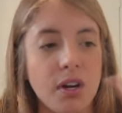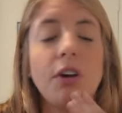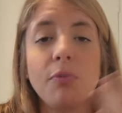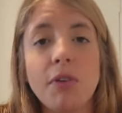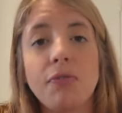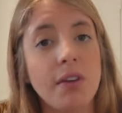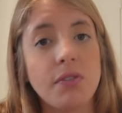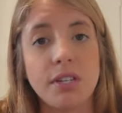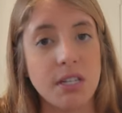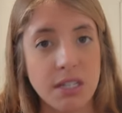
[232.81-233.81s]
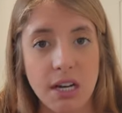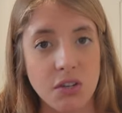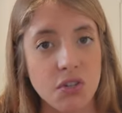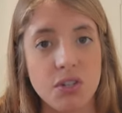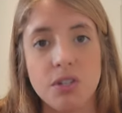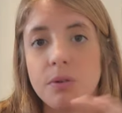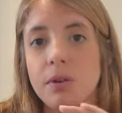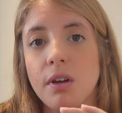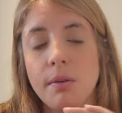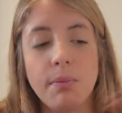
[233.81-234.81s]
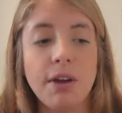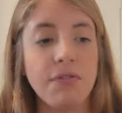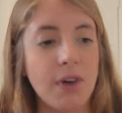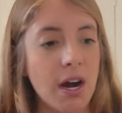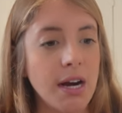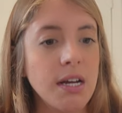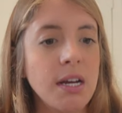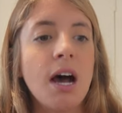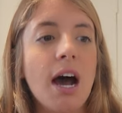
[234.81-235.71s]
One of my favorite destinations by far.